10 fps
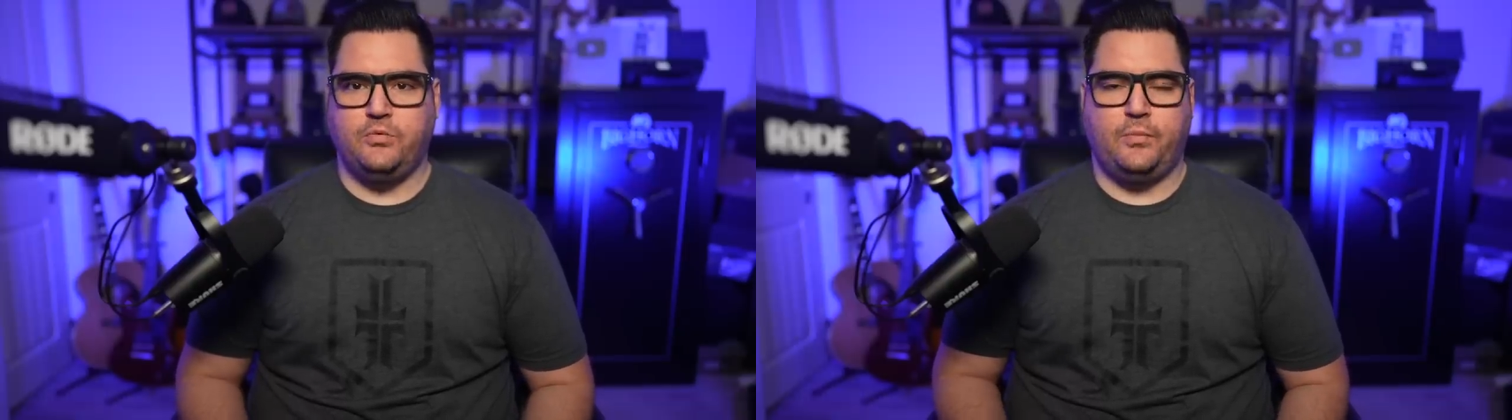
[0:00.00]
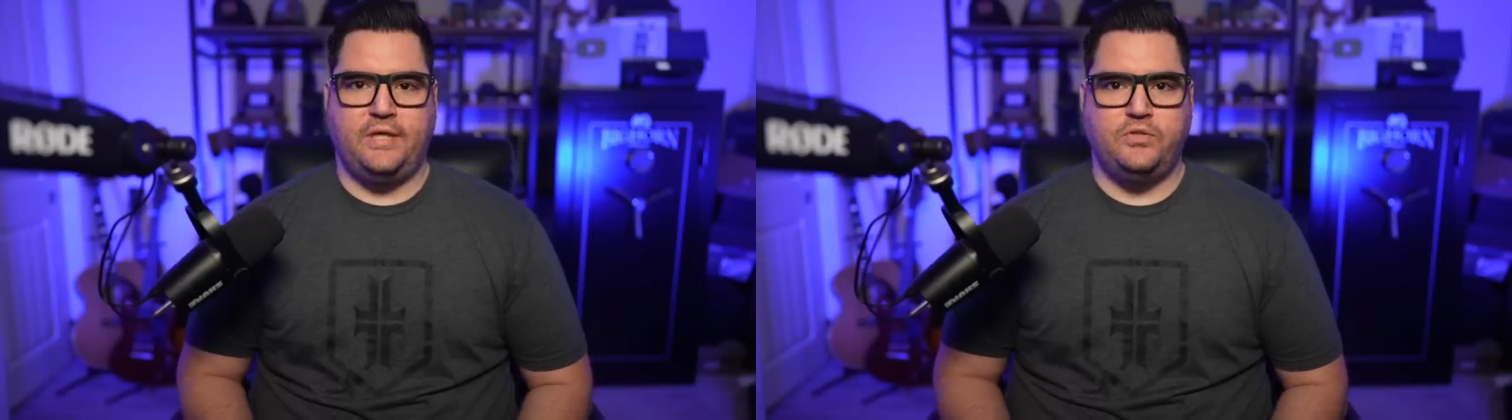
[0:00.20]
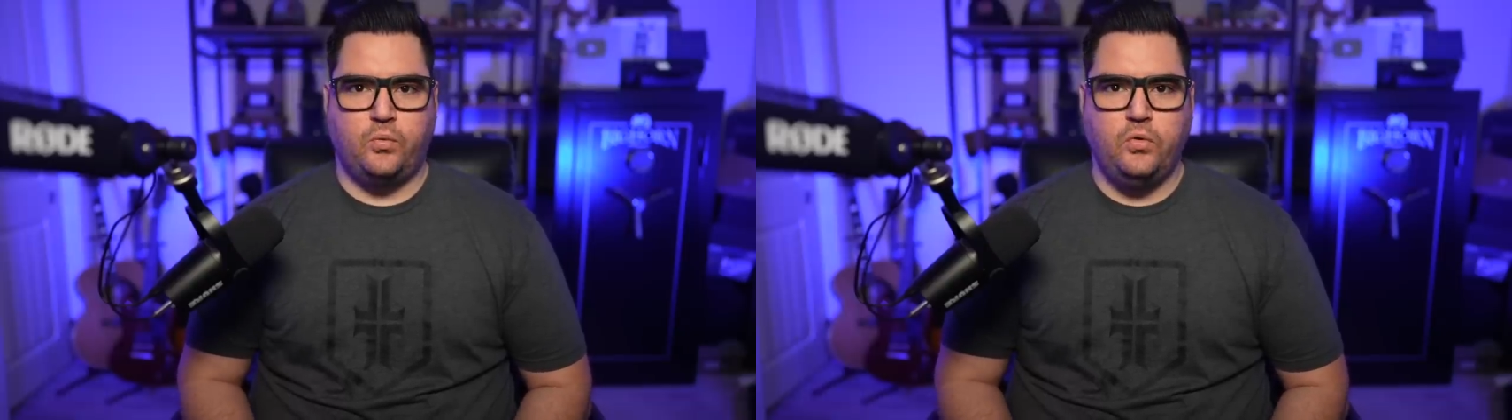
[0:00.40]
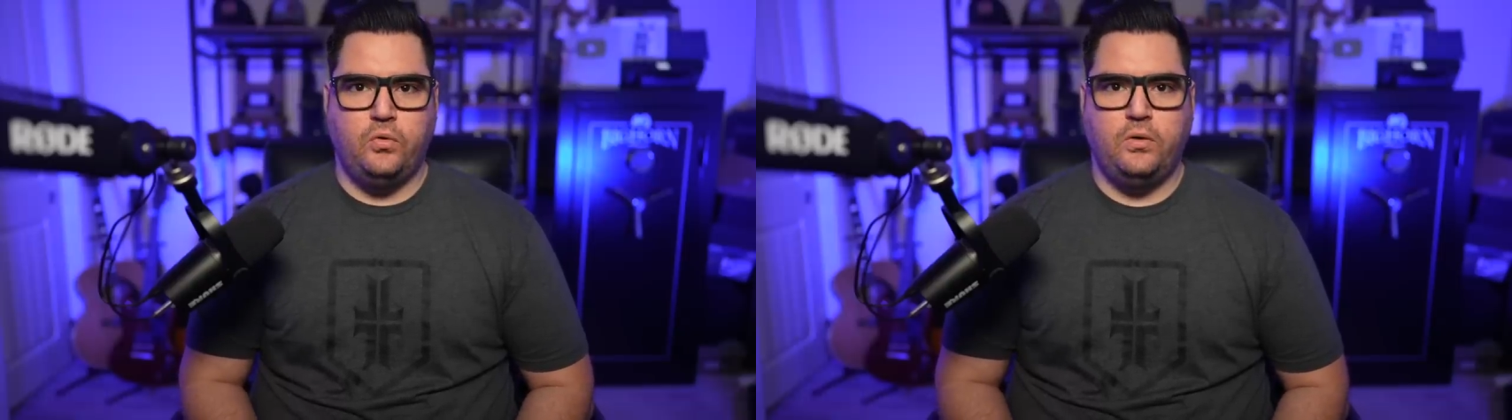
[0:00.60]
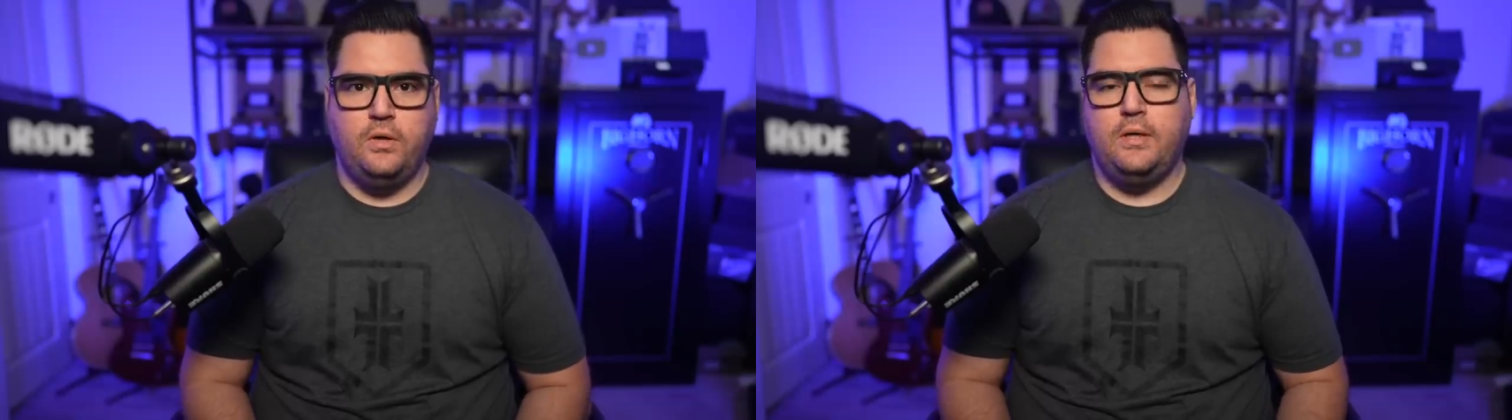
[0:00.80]
brace
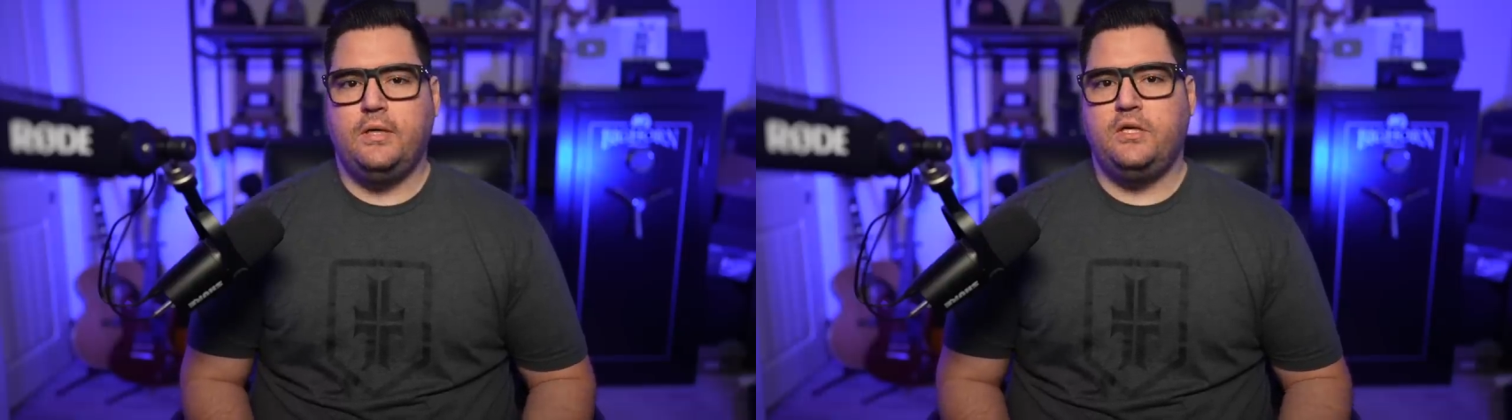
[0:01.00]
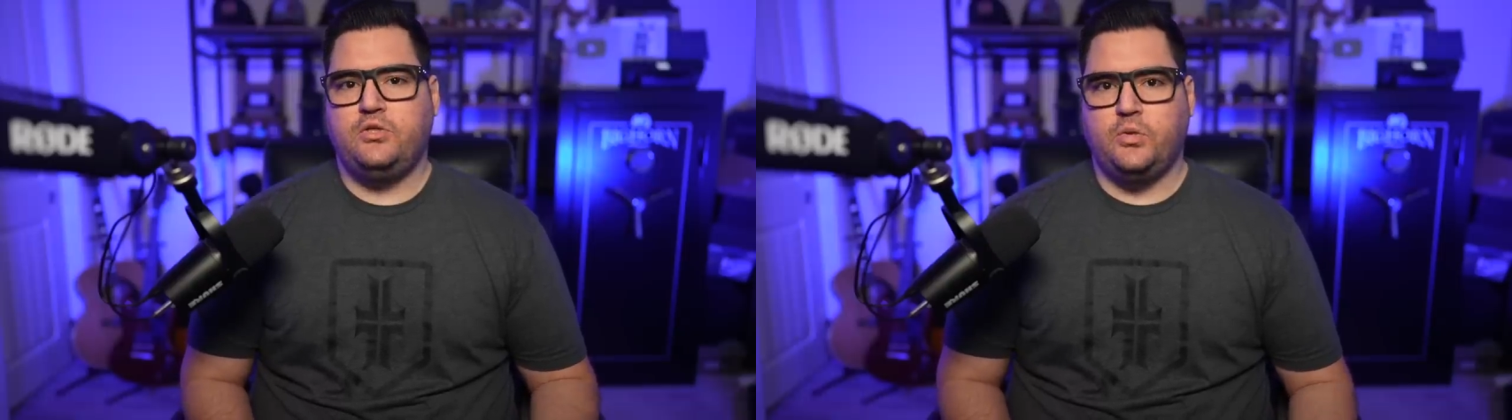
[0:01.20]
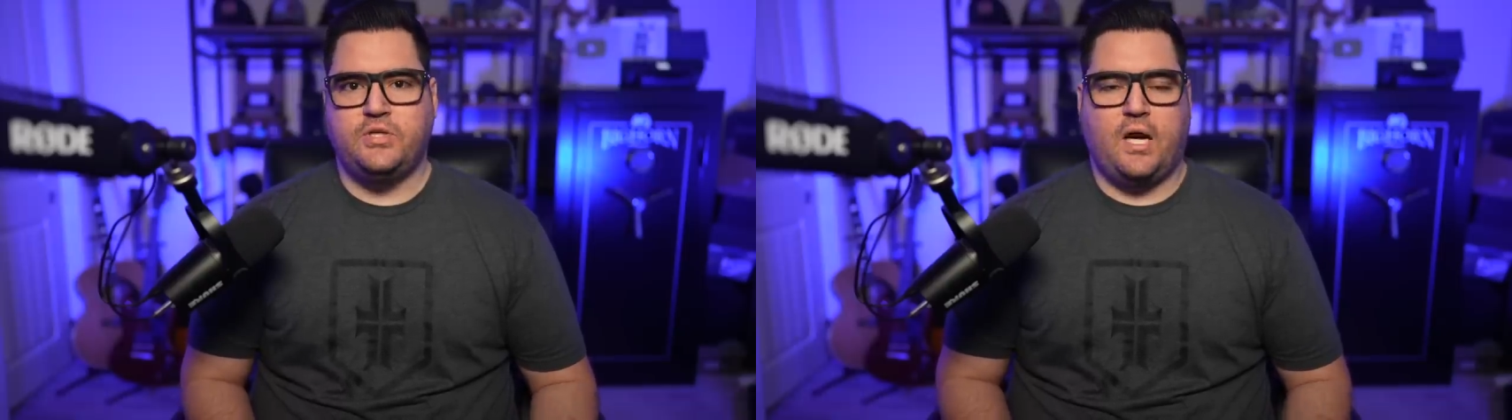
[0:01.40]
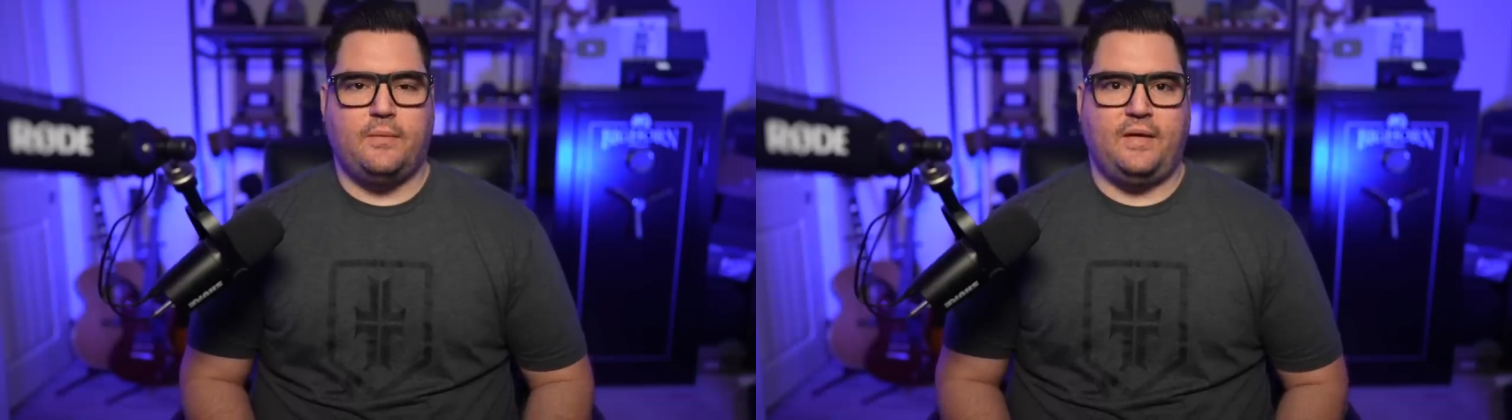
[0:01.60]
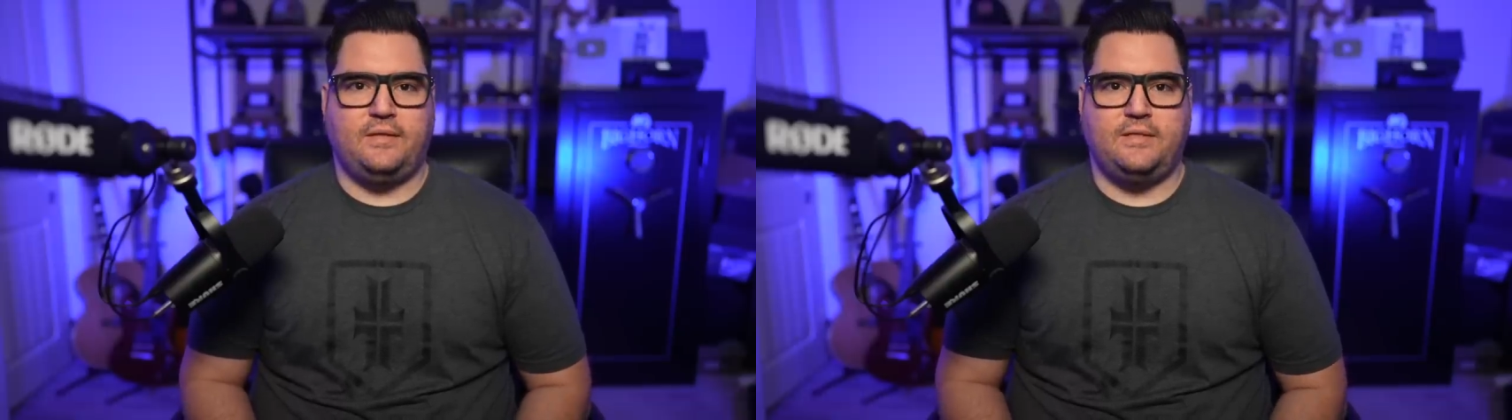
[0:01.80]
rule. So let's talk
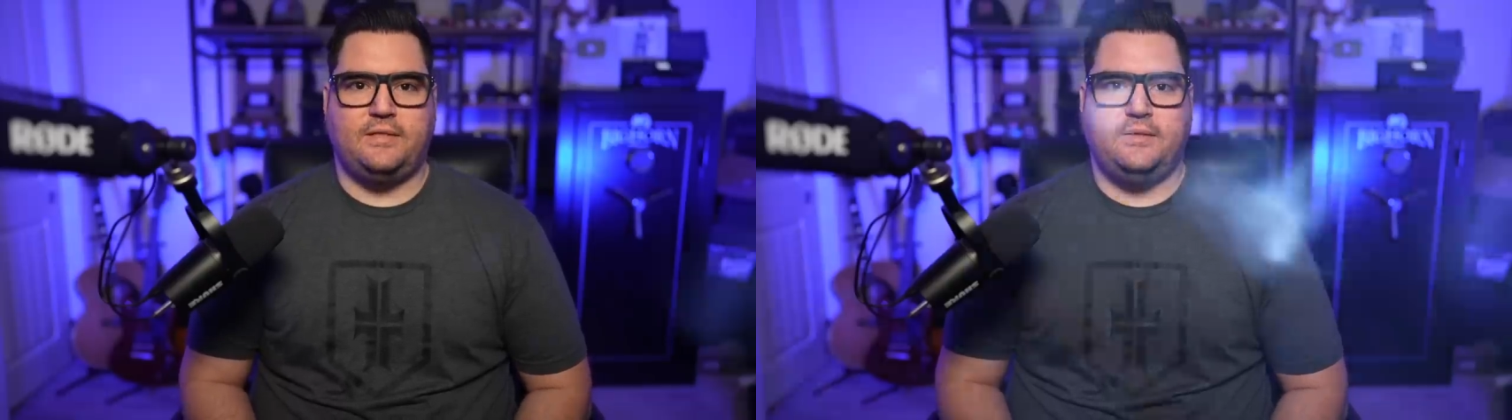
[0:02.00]
about this.